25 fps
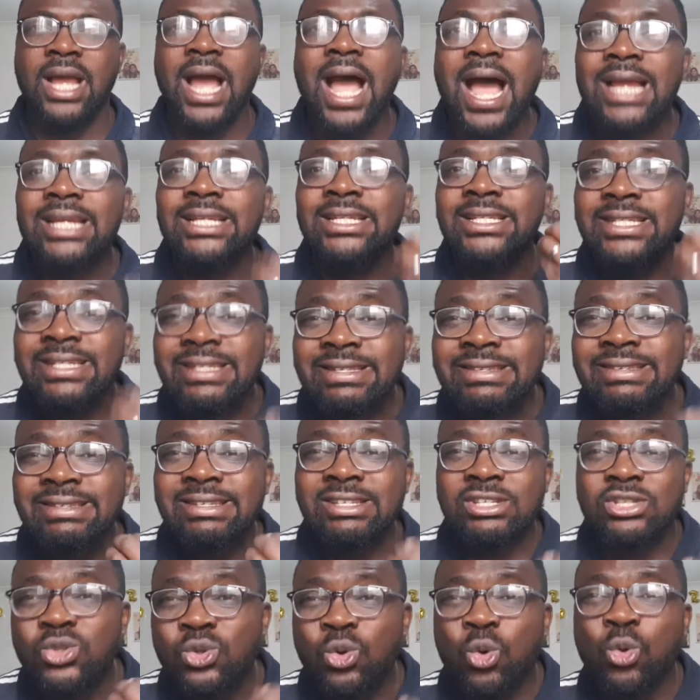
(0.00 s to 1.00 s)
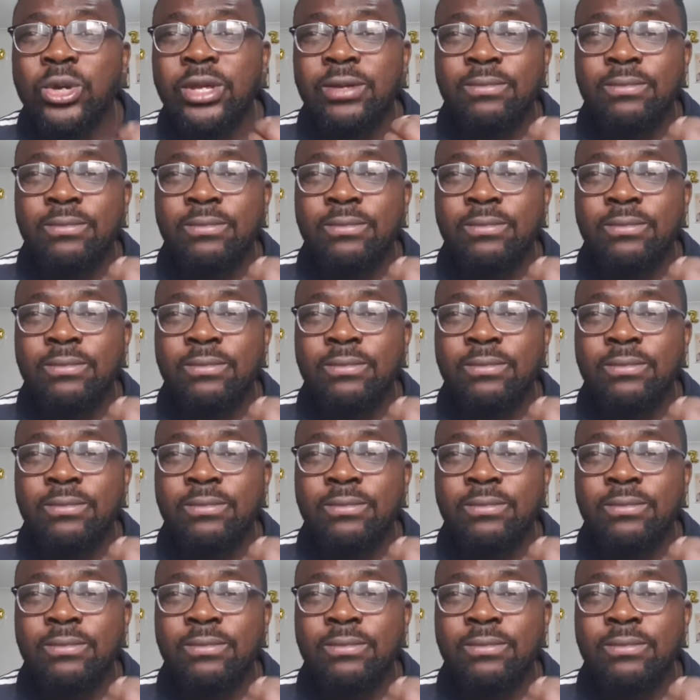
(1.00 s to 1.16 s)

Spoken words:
And this is so